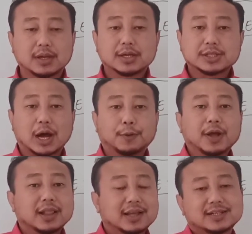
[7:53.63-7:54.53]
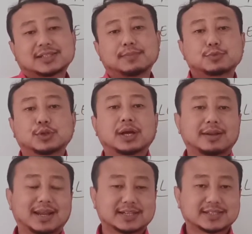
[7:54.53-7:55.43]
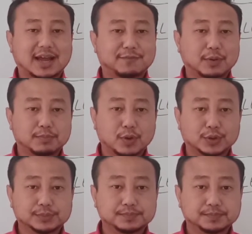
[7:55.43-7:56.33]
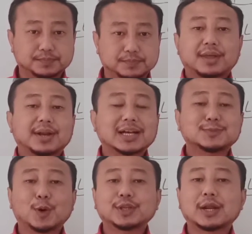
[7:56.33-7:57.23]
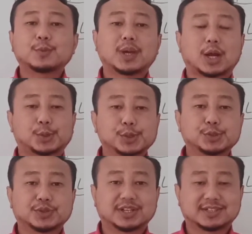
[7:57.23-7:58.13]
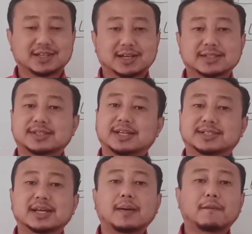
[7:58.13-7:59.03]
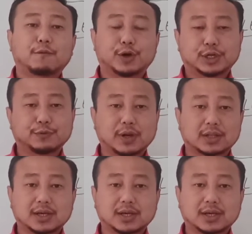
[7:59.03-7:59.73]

Now, let us come to the next type of bone. The next bone that we are going to discuss is the vertebral